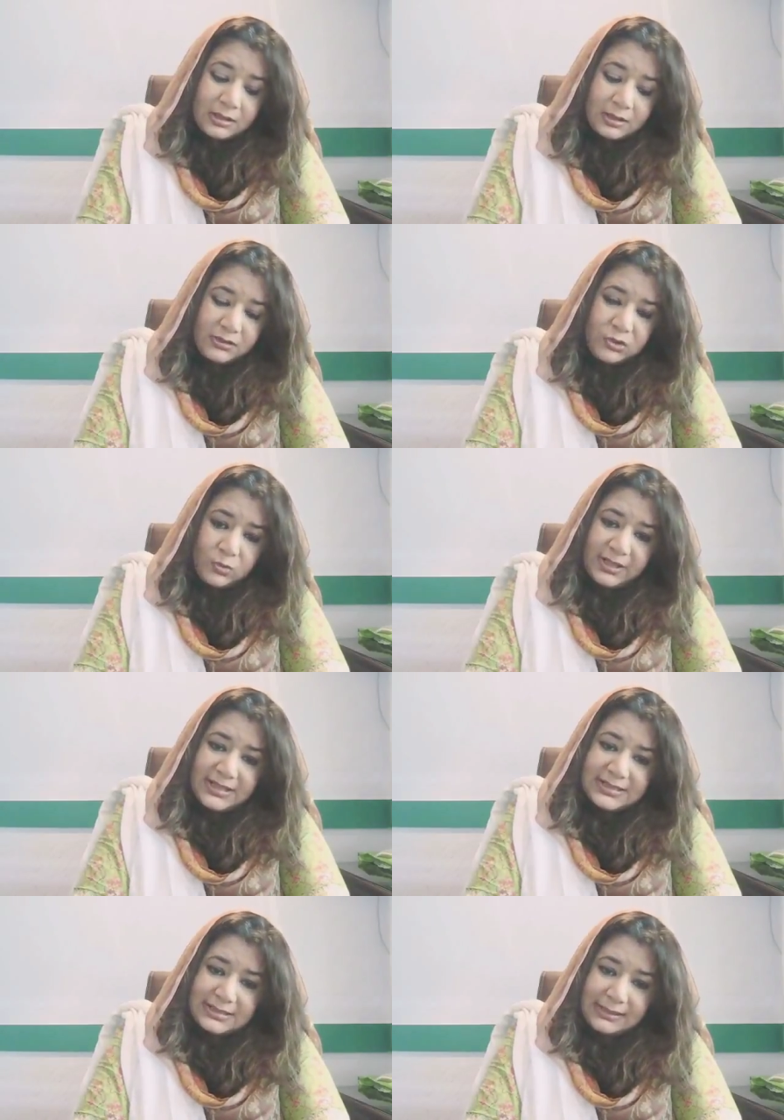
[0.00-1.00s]

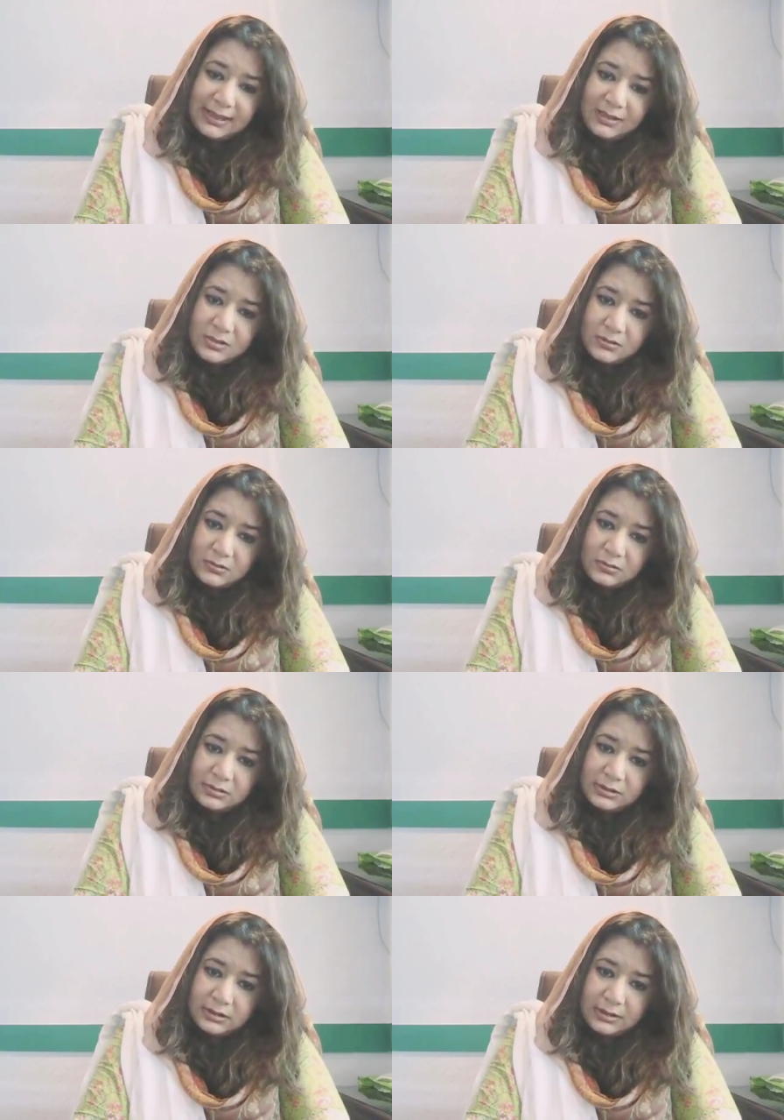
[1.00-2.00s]
US, NATO,
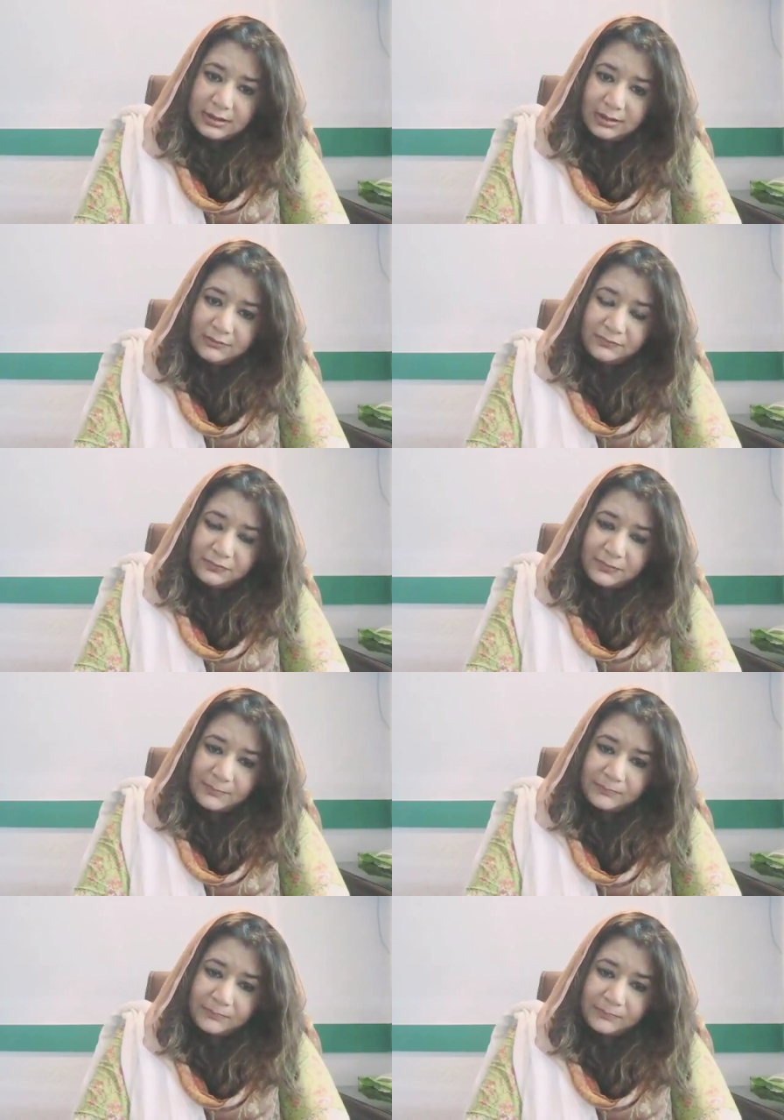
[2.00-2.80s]
the Gulf